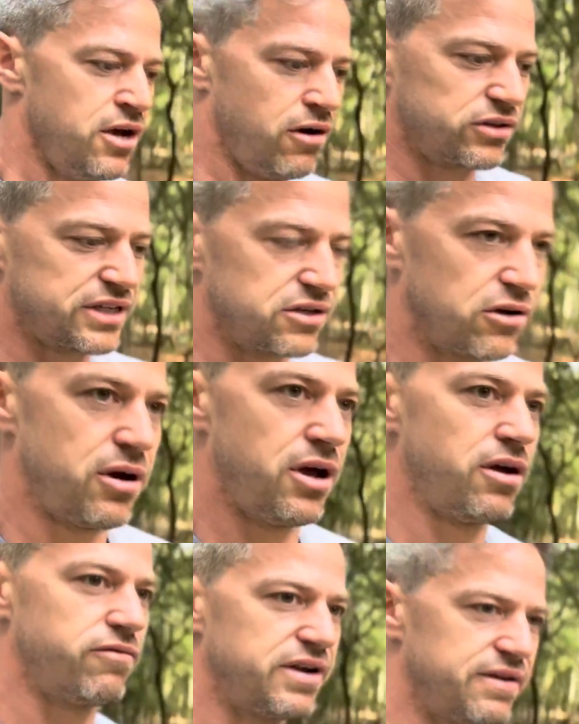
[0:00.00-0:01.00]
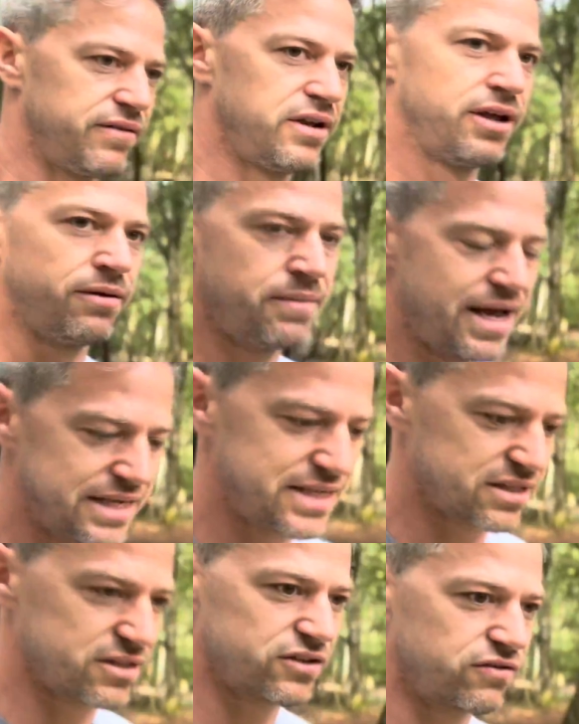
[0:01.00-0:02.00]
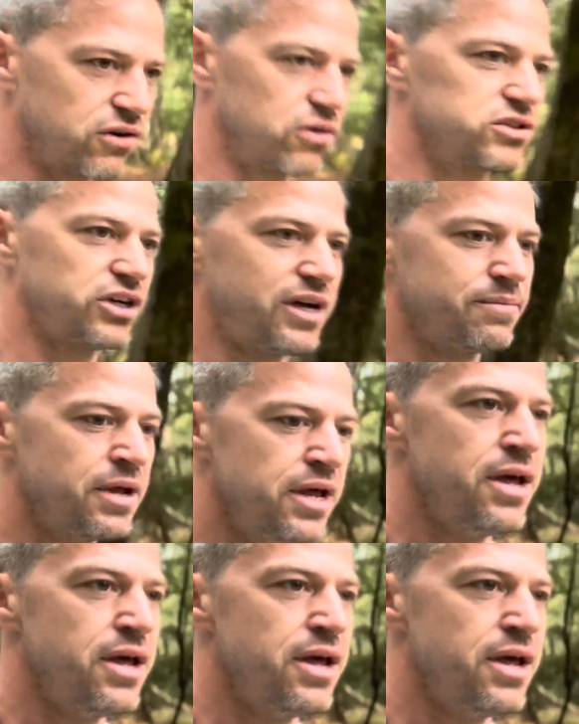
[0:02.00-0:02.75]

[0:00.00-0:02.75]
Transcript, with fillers: Obviously not ridden any distance for a long time